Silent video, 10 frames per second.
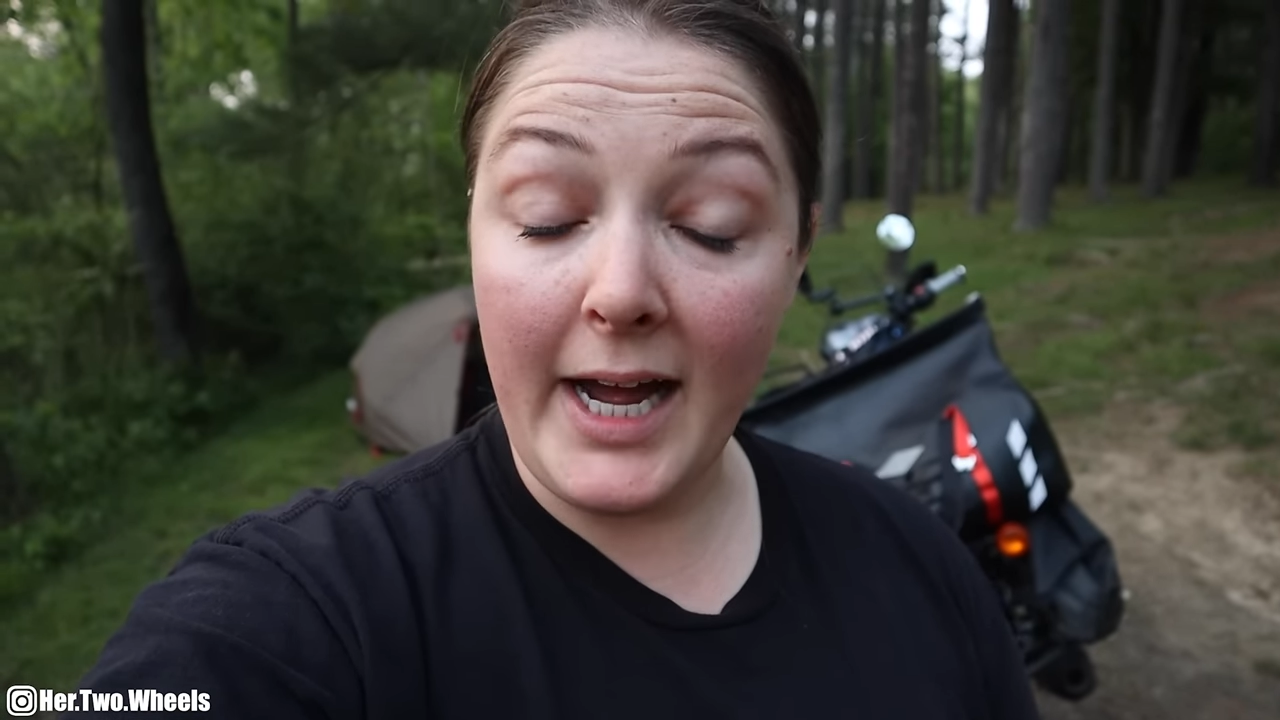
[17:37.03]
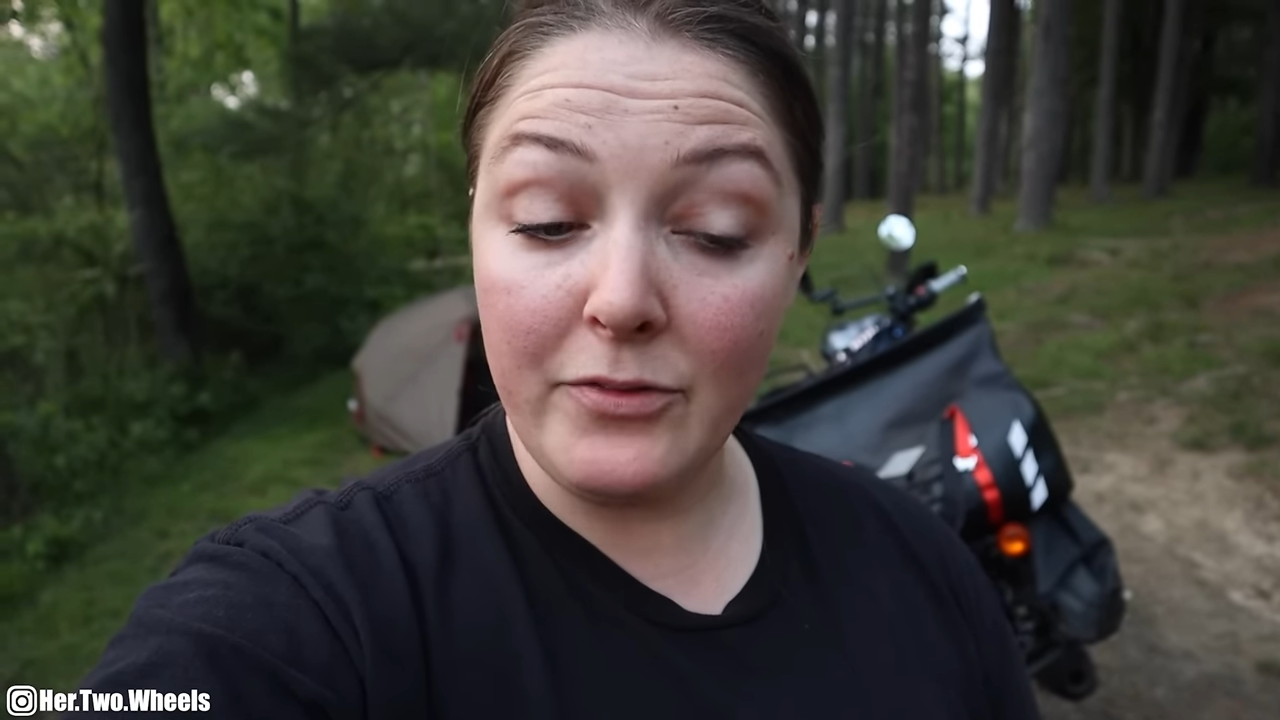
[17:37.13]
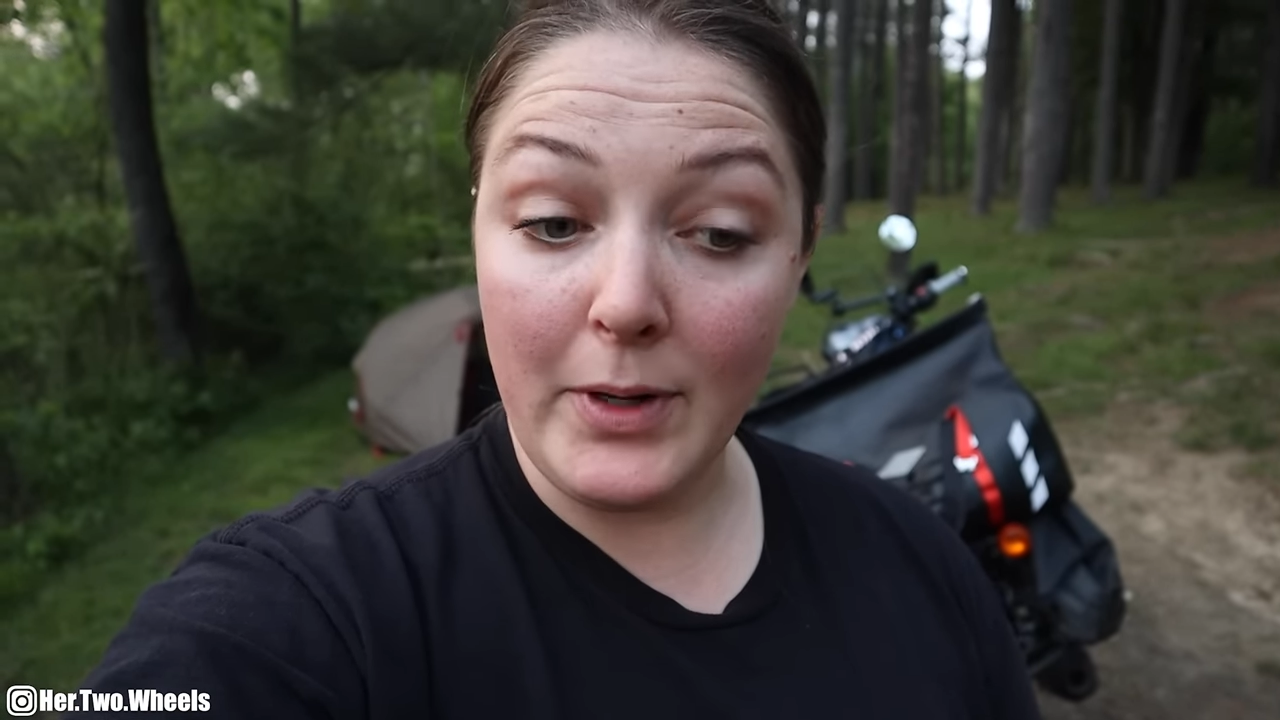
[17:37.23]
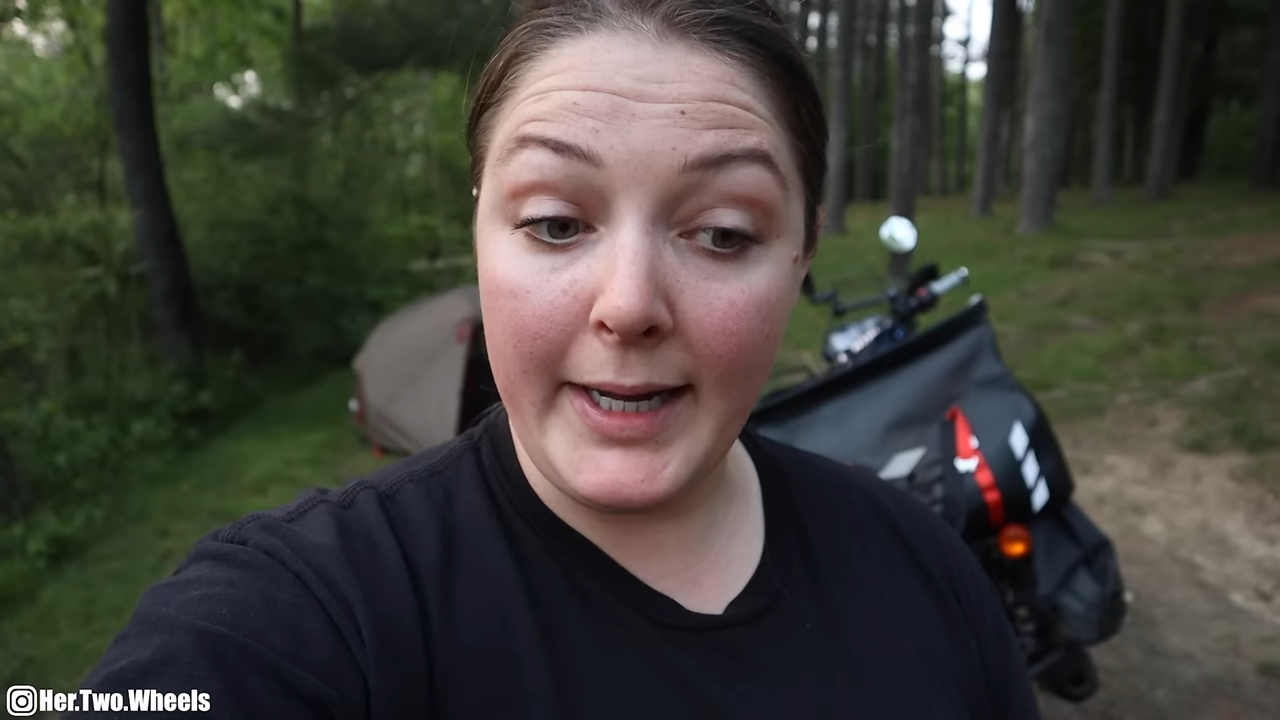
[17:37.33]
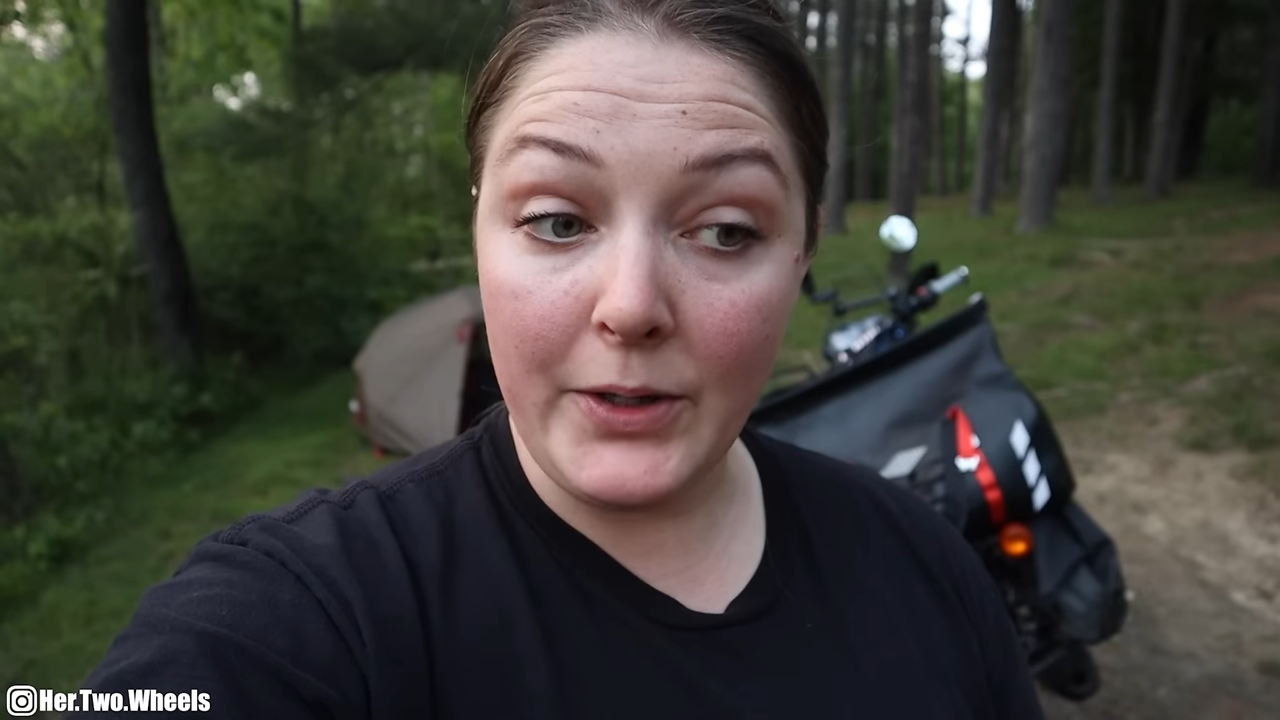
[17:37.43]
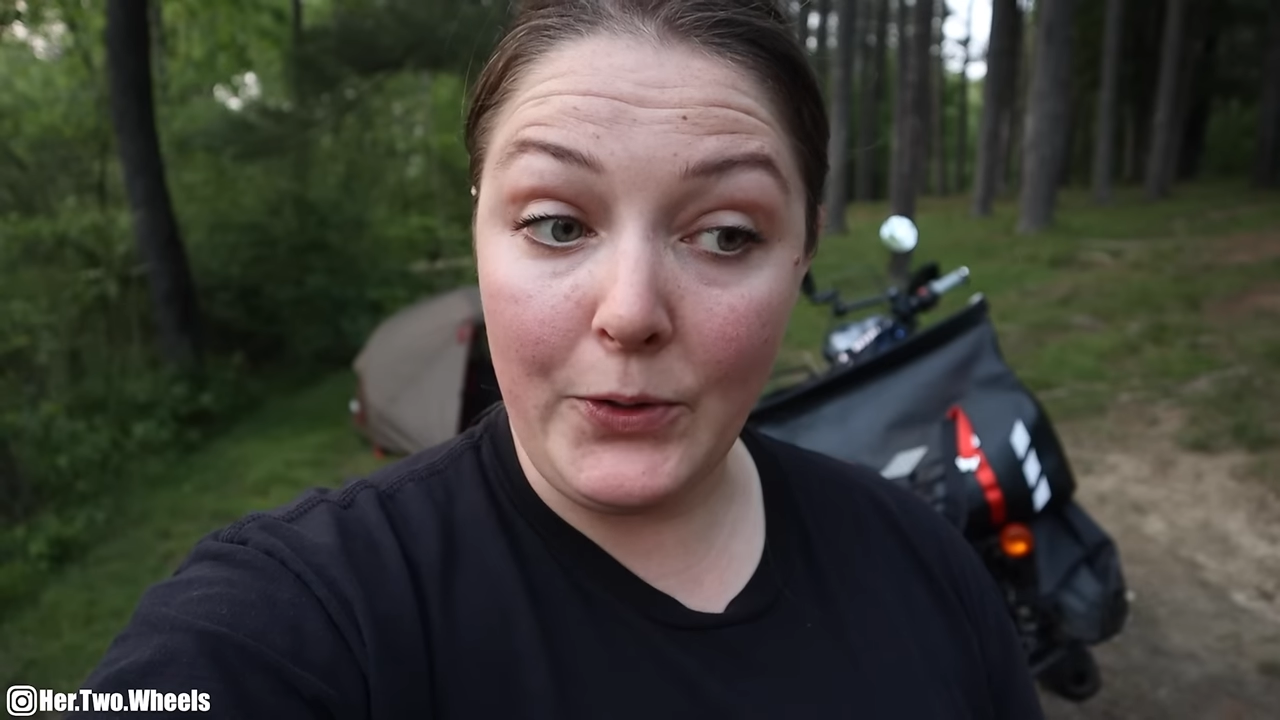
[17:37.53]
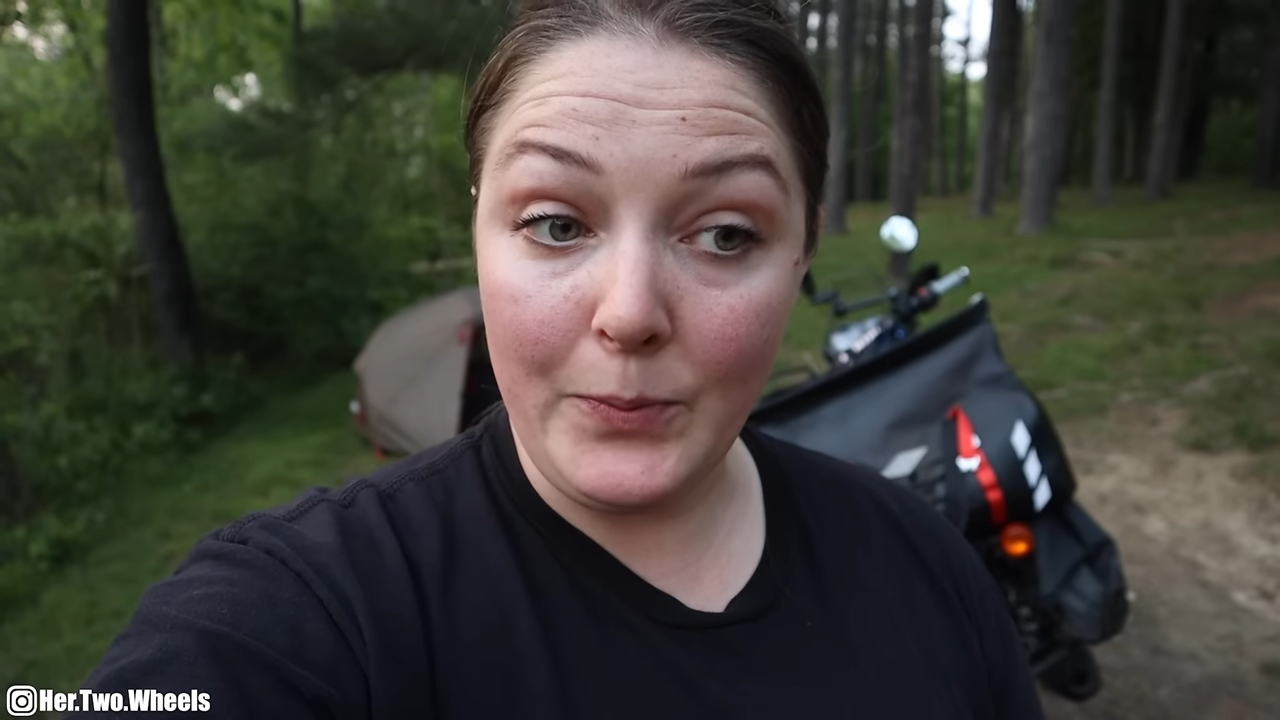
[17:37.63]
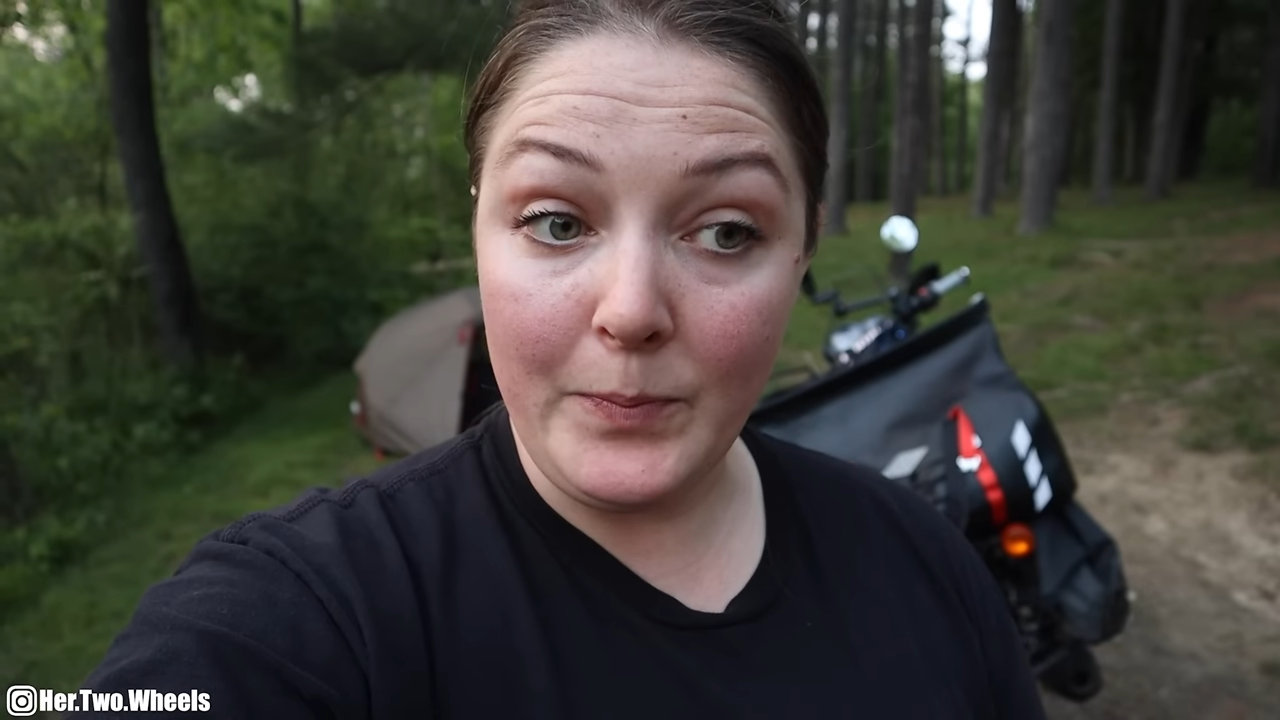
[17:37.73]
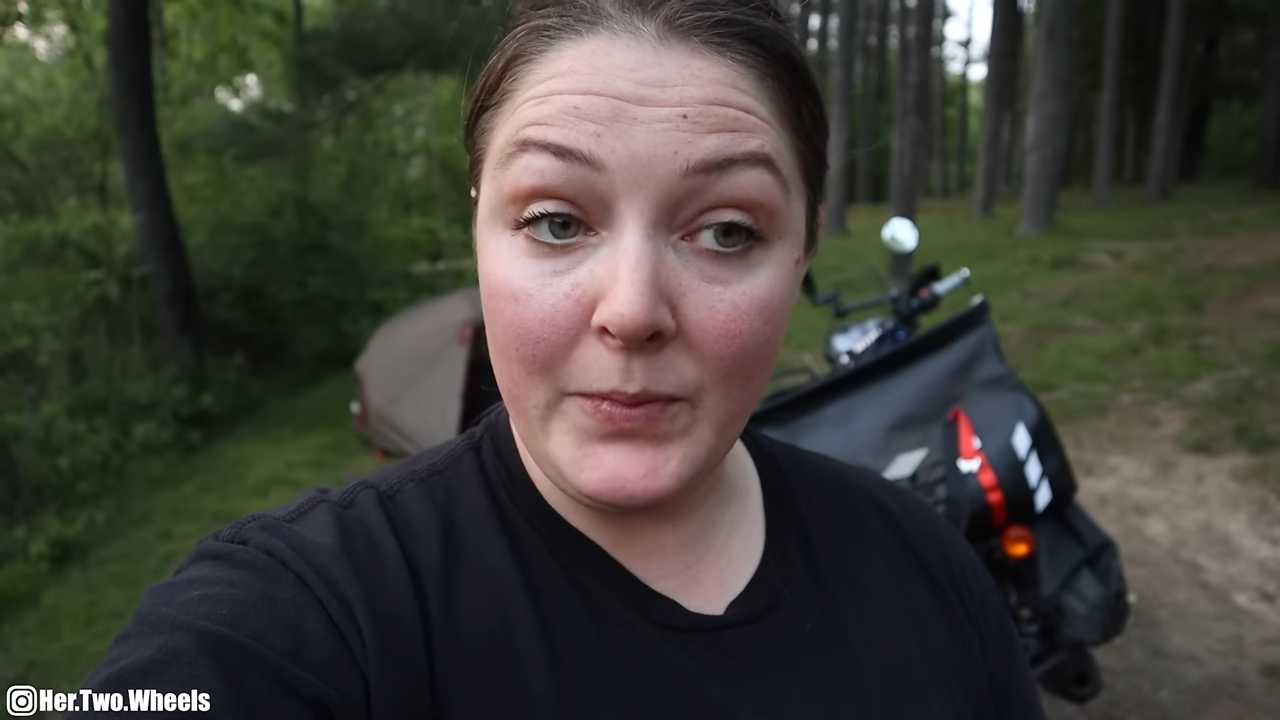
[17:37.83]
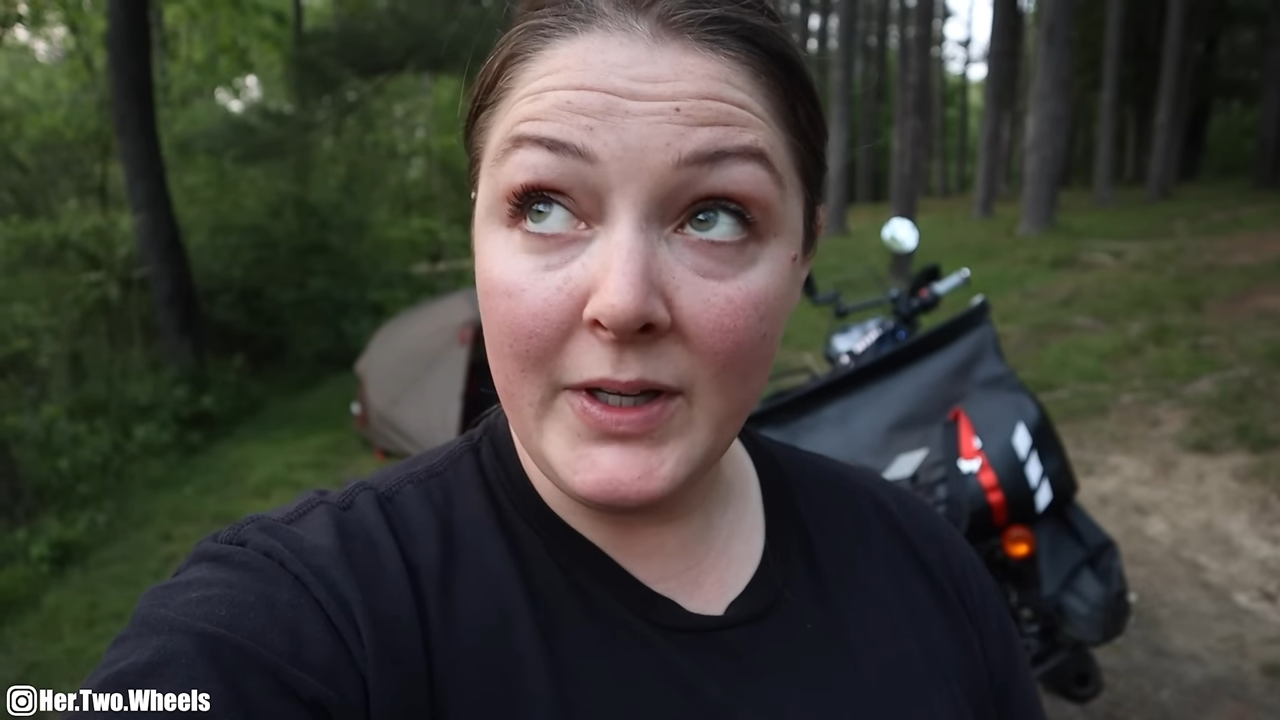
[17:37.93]
half ride
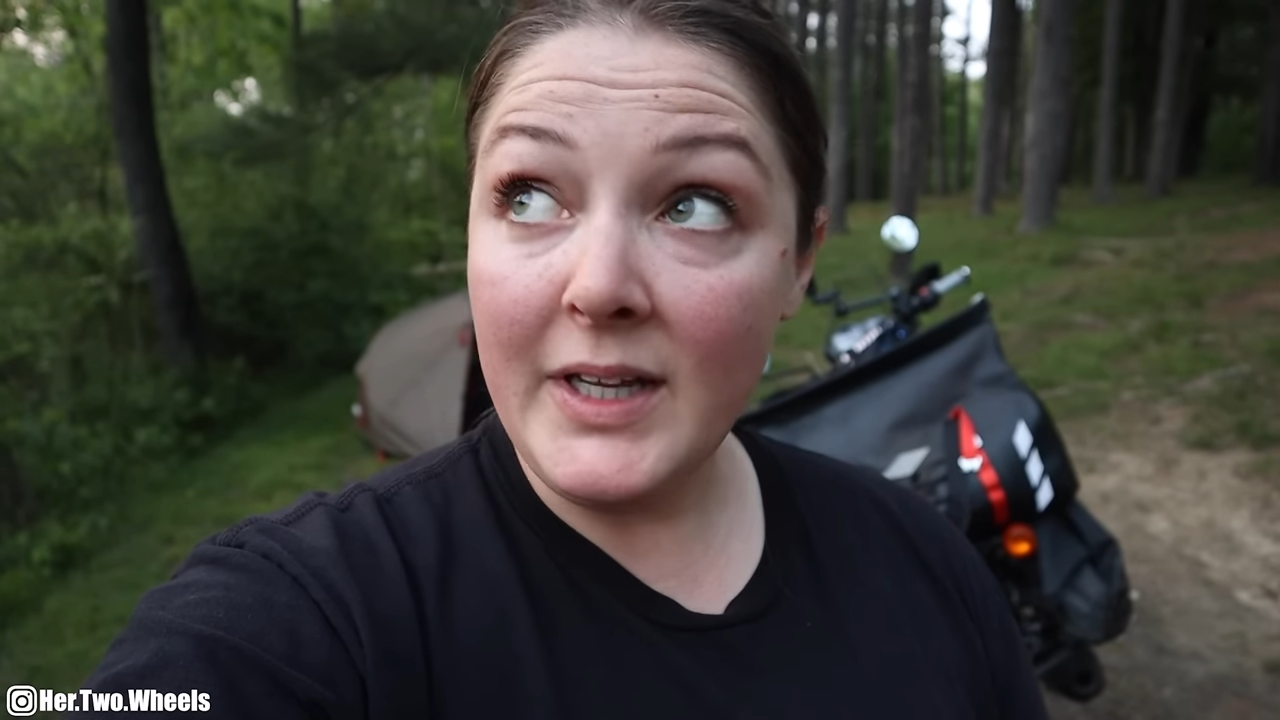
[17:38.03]
home,